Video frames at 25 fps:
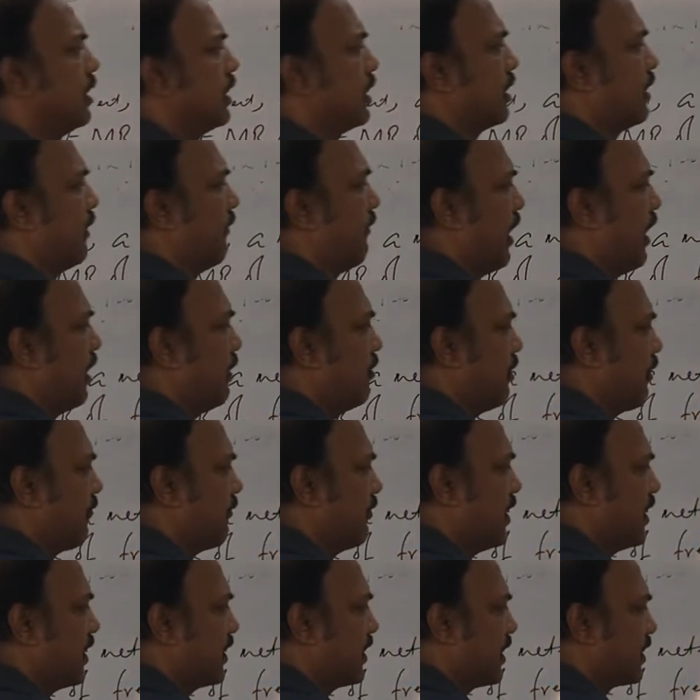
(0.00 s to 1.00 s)
The value of
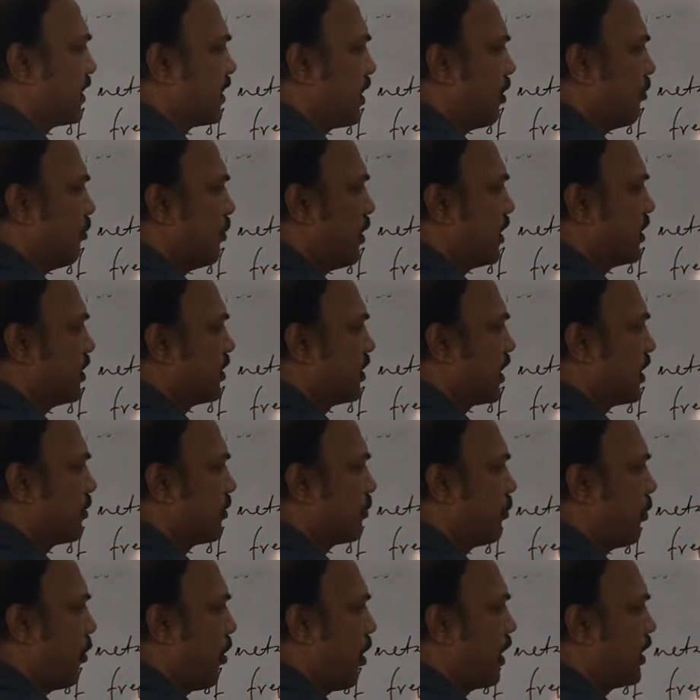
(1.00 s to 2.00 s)
this is how much?
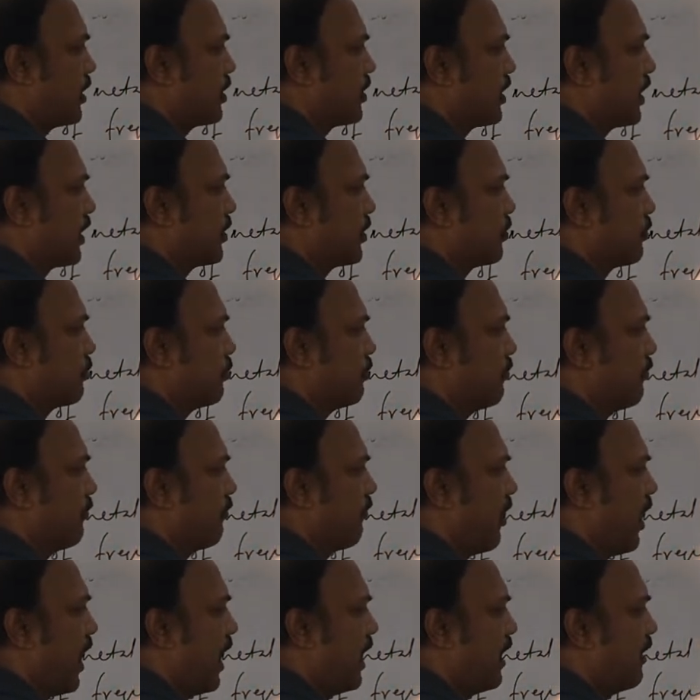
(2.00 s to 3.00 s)

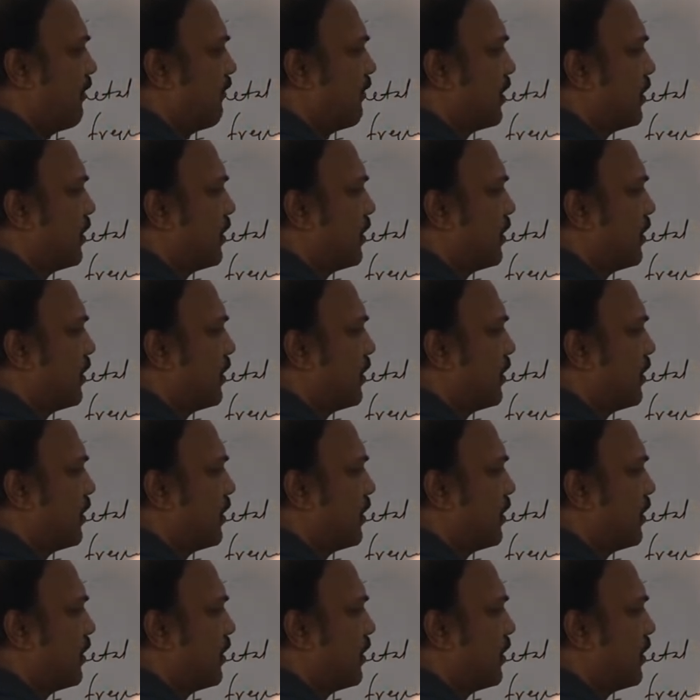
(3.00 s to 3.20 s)
6.625